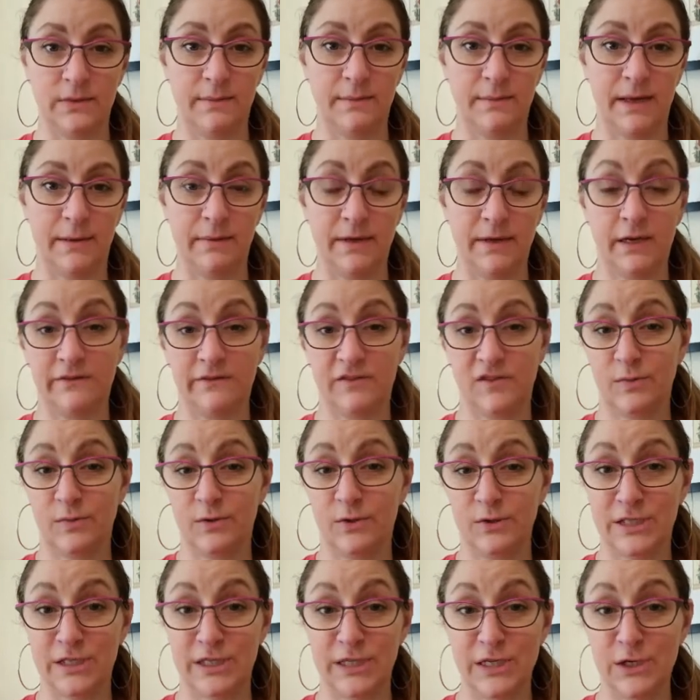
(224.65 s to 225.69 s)
What might be
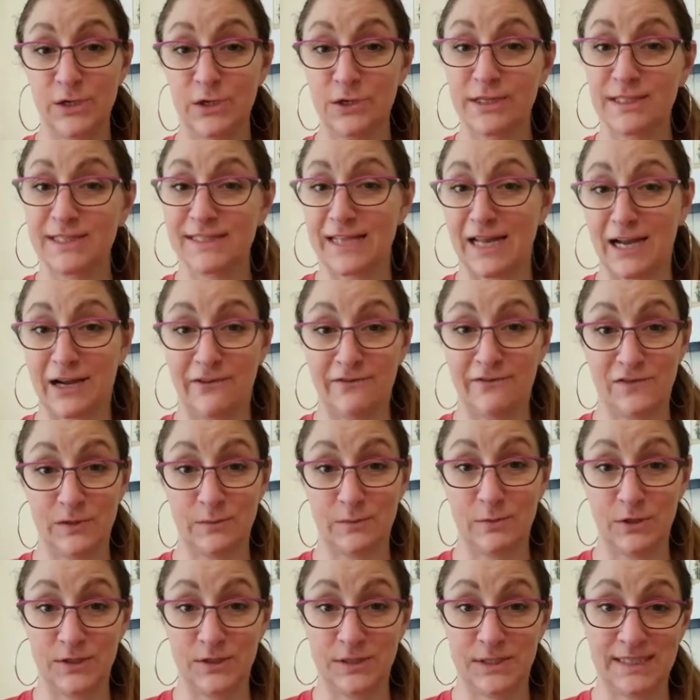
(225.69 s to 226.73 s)
comfortable to you is not
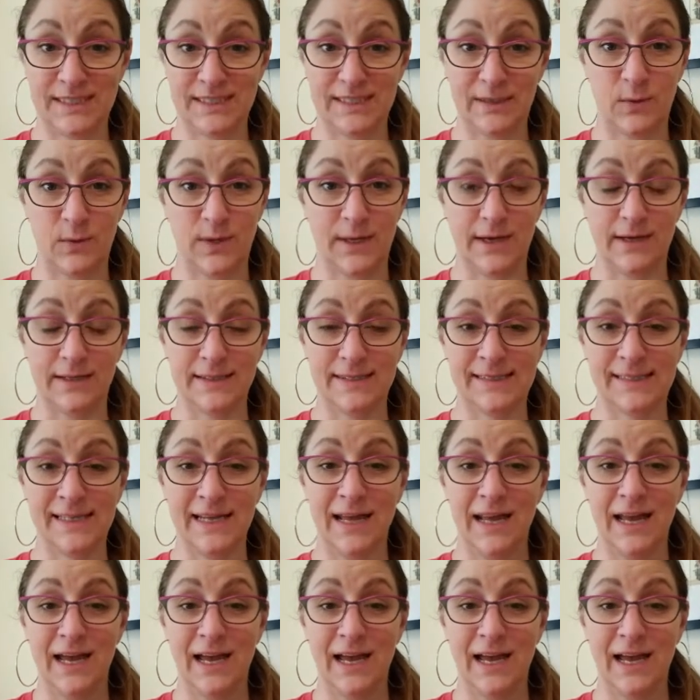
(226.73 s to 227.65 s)
comfortable to someone else.